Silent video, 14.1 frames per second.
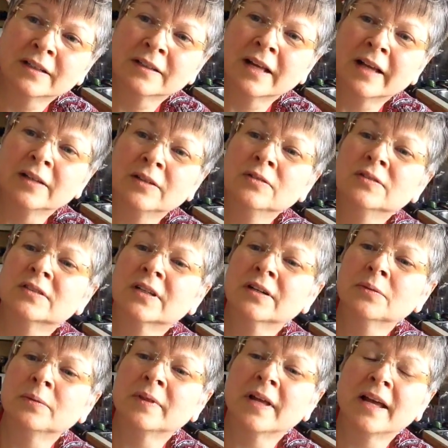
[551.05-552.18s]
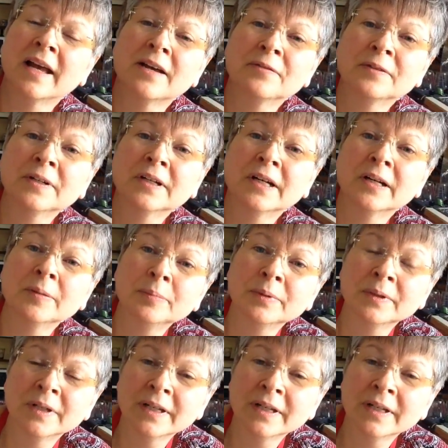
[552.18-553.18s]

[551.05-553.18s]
I started with a half a cup,